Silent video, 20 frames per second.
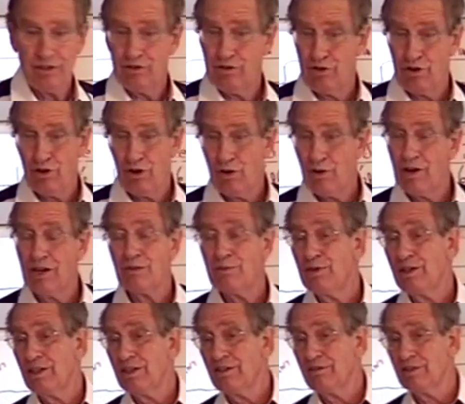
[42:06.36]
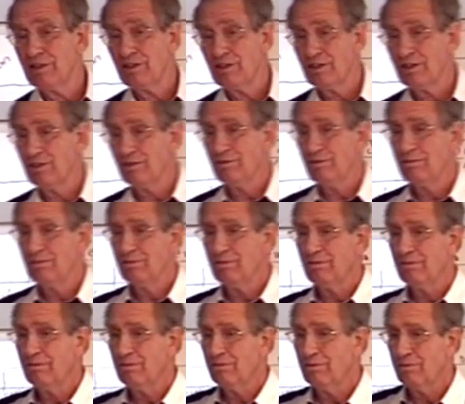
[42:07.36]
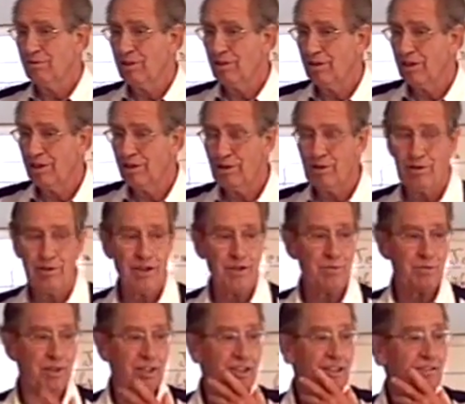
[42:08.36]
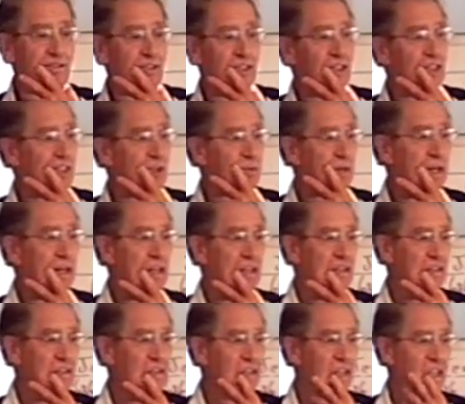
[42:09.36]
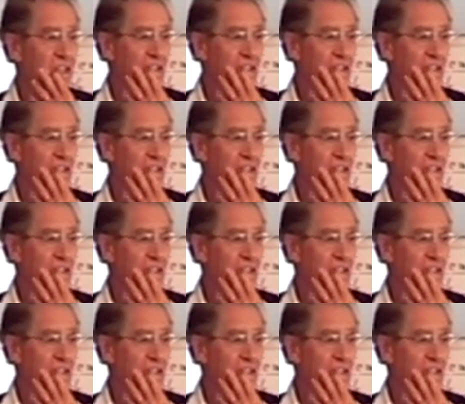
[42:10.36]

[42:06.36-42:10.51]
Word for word: unbelievers. There are no unbelievers in the body of Christ.